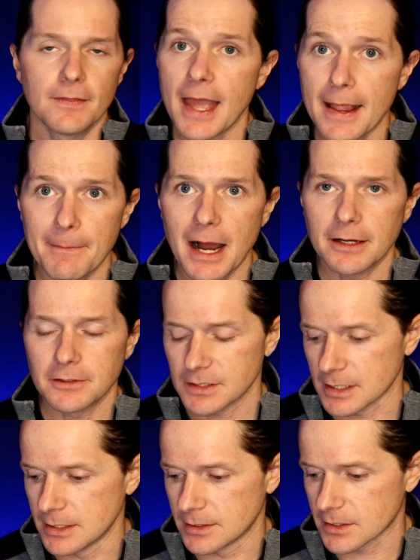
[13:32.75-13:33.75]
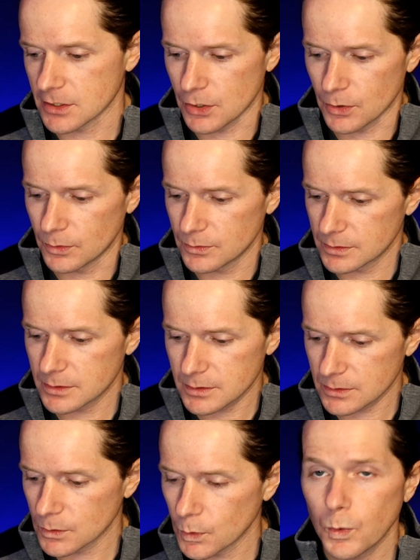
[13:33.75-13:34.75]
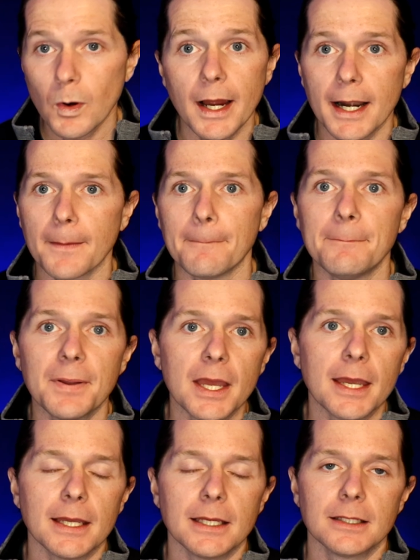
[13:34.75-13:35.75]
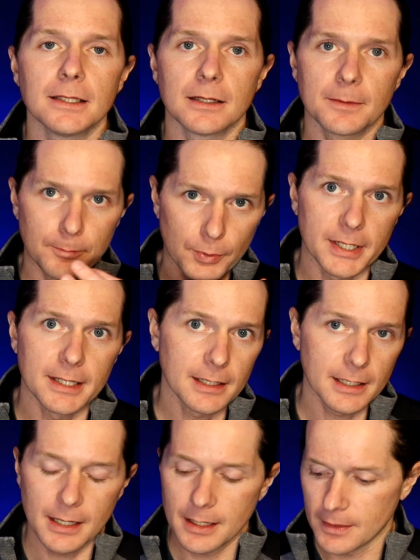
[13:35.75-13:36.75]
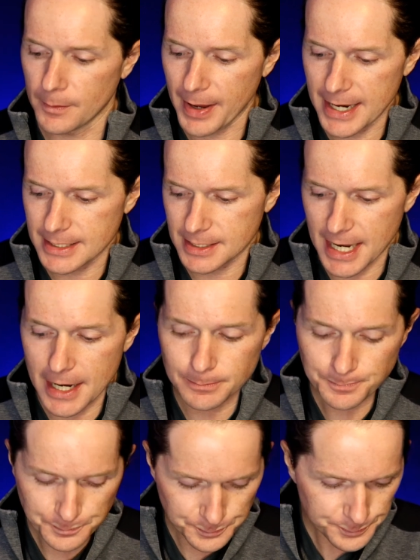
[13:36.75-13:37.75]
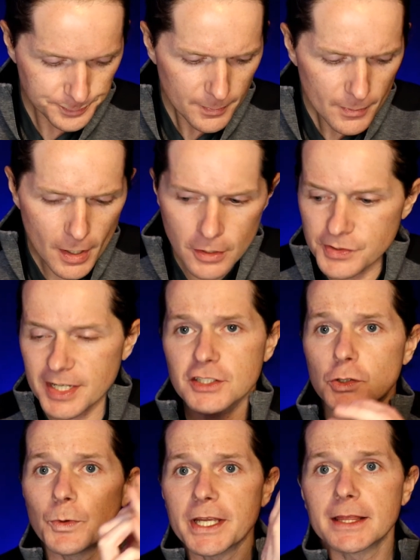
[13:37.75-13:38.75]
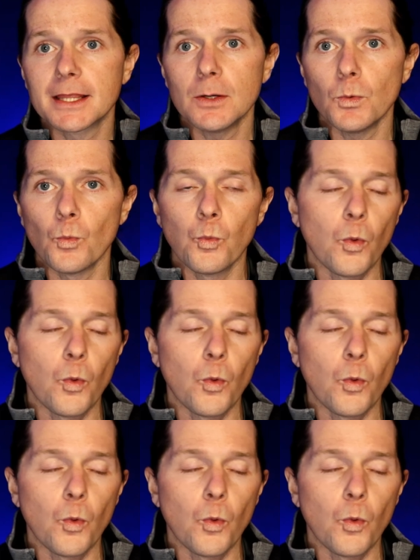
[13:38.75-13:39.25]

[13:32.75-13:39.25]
the 8 miles. And so it's quite a bit bringing the pace down. So that's the week that